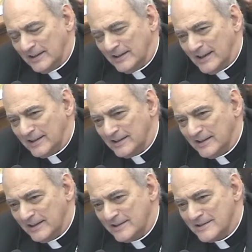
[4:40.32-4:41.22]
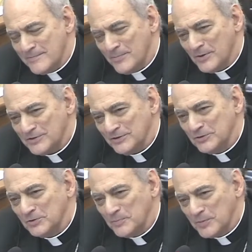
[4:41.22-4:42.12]
that it's impossible
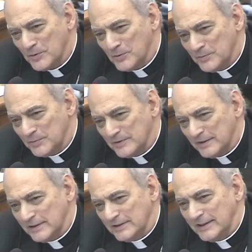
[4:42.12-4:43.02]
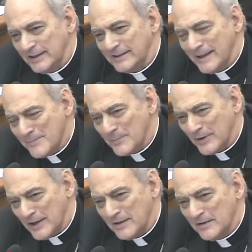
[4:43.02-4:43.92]
to prove the
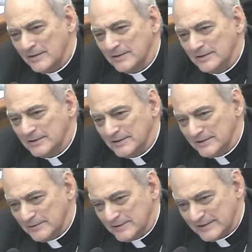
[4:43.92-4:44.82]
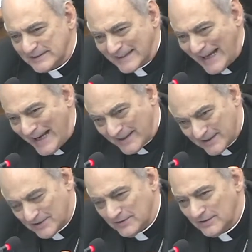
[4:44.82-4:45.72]
temporal start
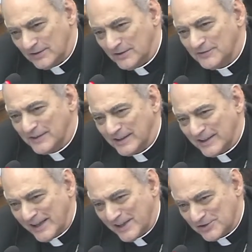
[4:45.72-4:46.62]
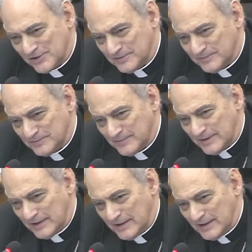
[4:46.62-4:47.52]
of the creation.
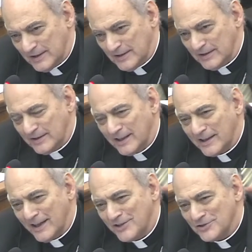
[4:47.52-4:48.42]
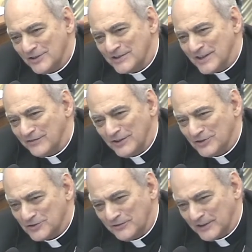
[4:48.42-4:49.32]
The creation is a
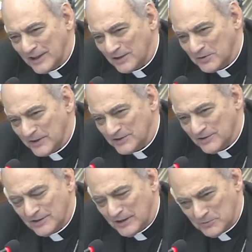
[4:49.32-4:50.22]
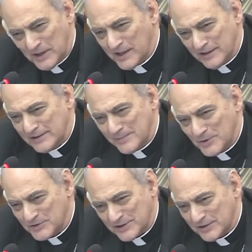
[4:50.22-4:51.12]
philosophical question that we can
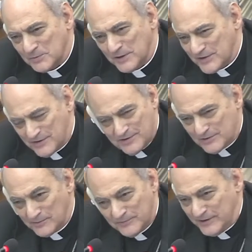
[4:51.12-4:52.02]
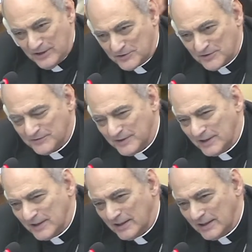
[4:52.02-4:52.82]
demonstrate with some philosophy,